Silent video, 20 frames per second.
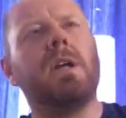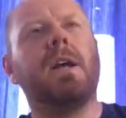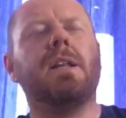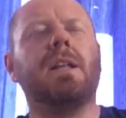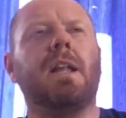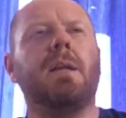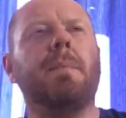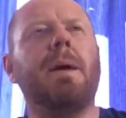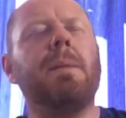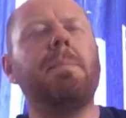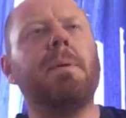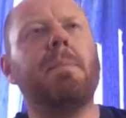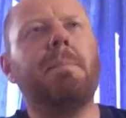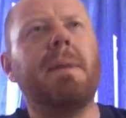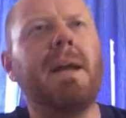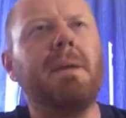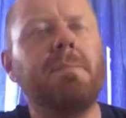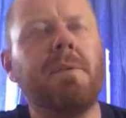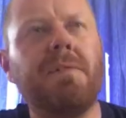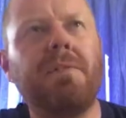I don't know.
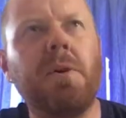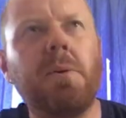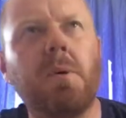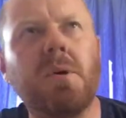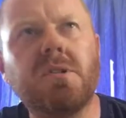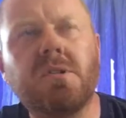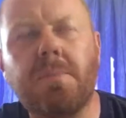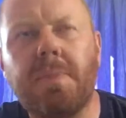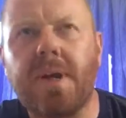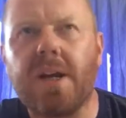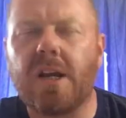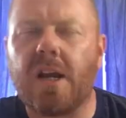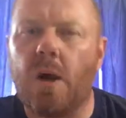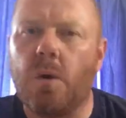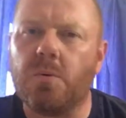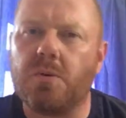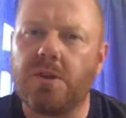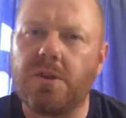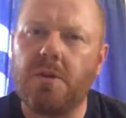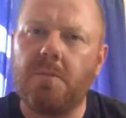Maybe if it was a bit
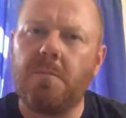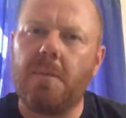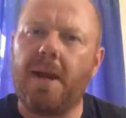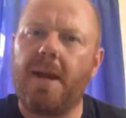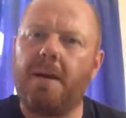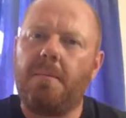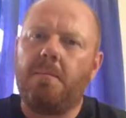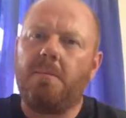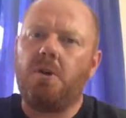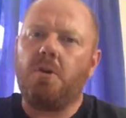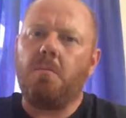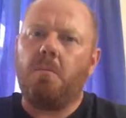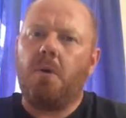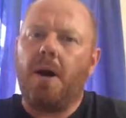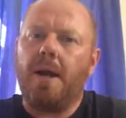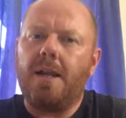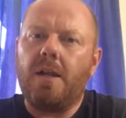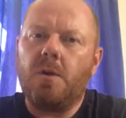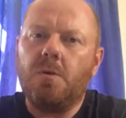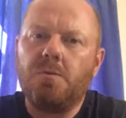colder, you
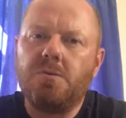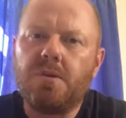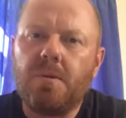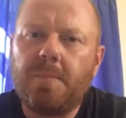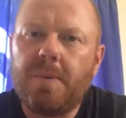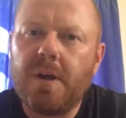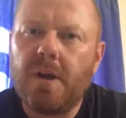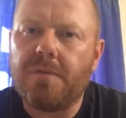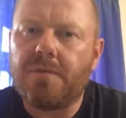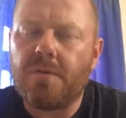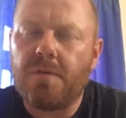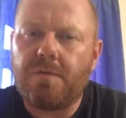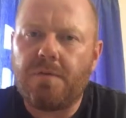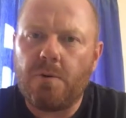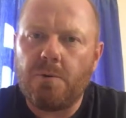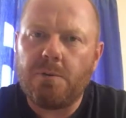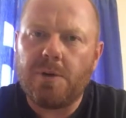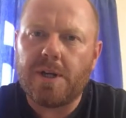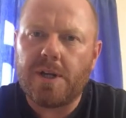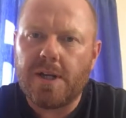might lose a bit of the
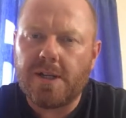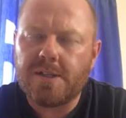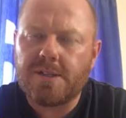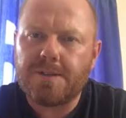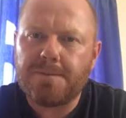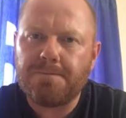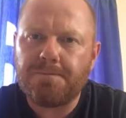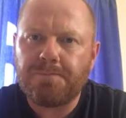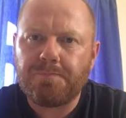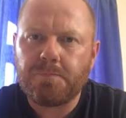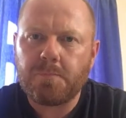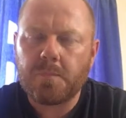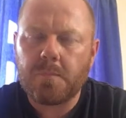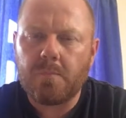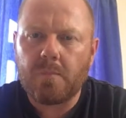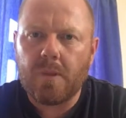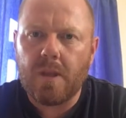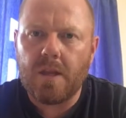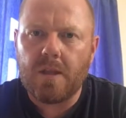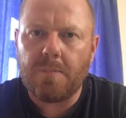fruitiness
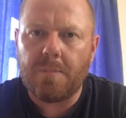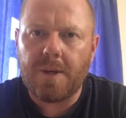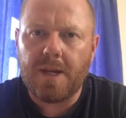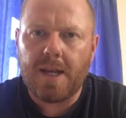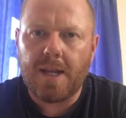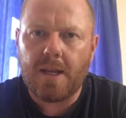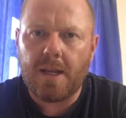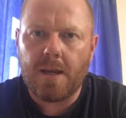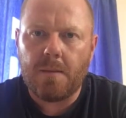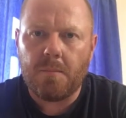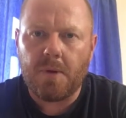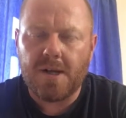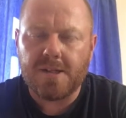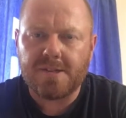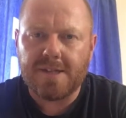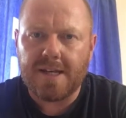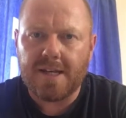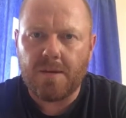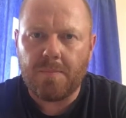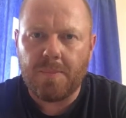at the beginning. It might
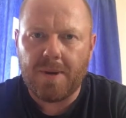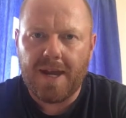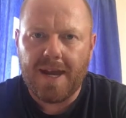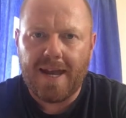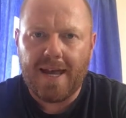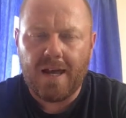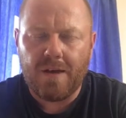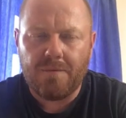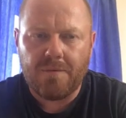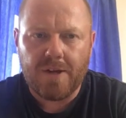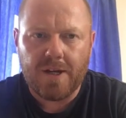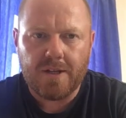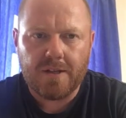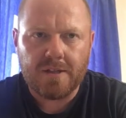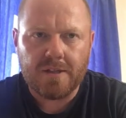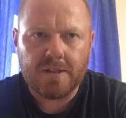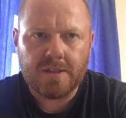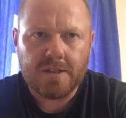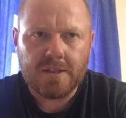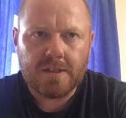take a bit out of it.
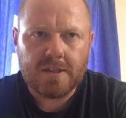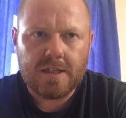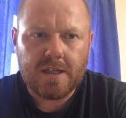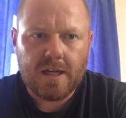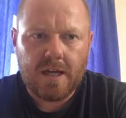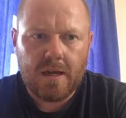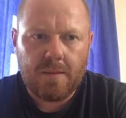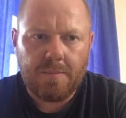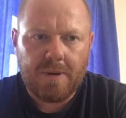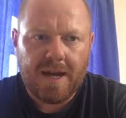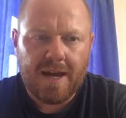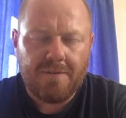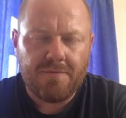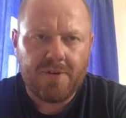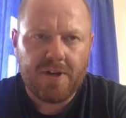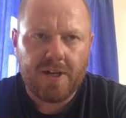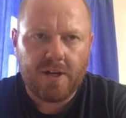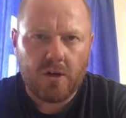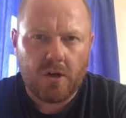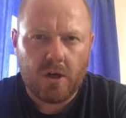But having
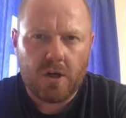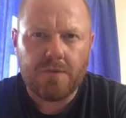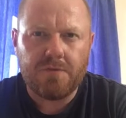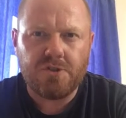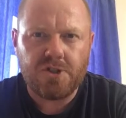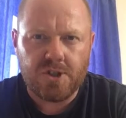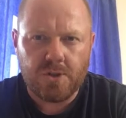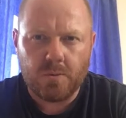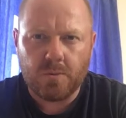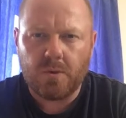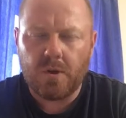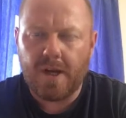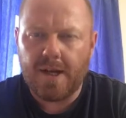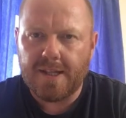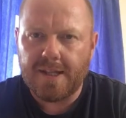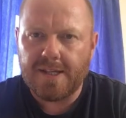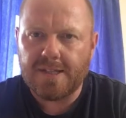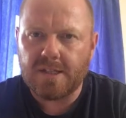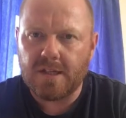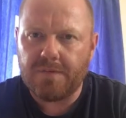it kind of chilled like
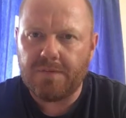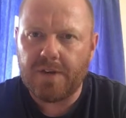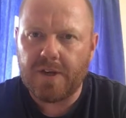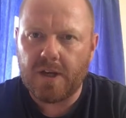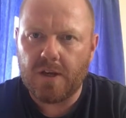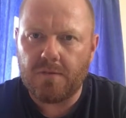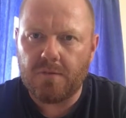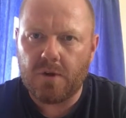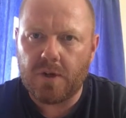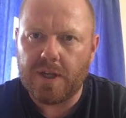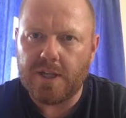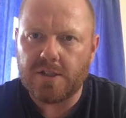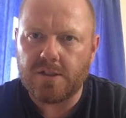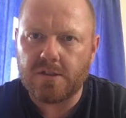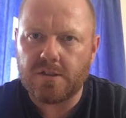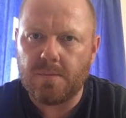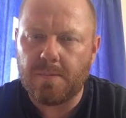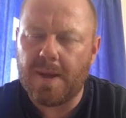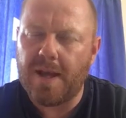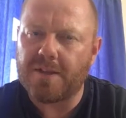this, I think I've got it
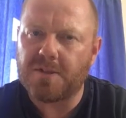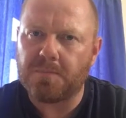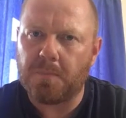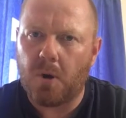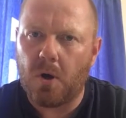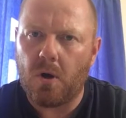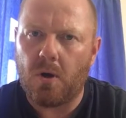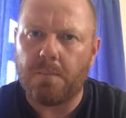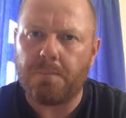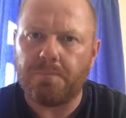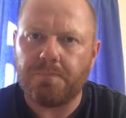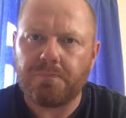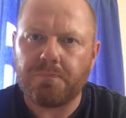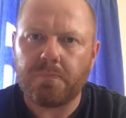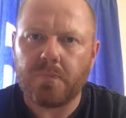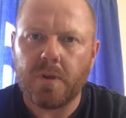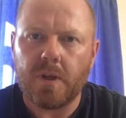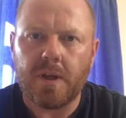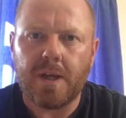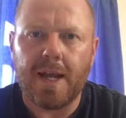just about spot on.
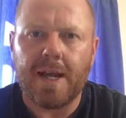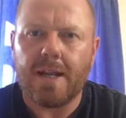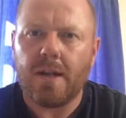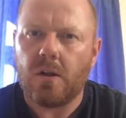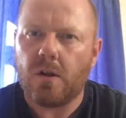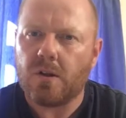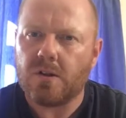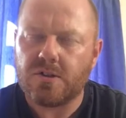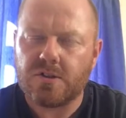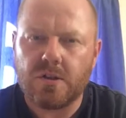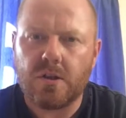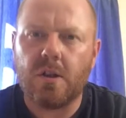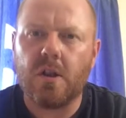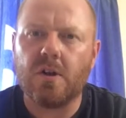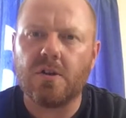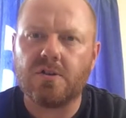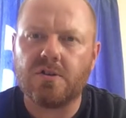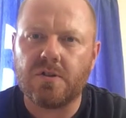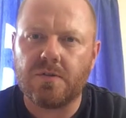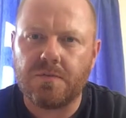You get
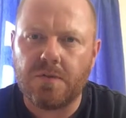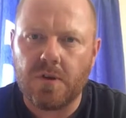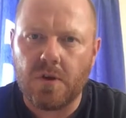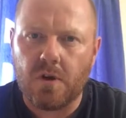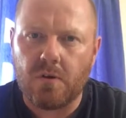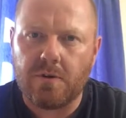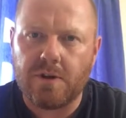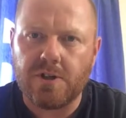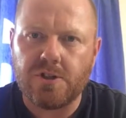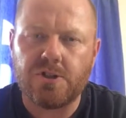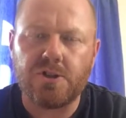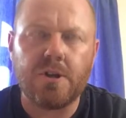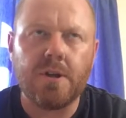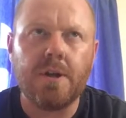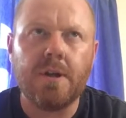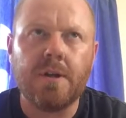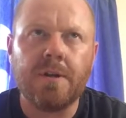lots of the orange.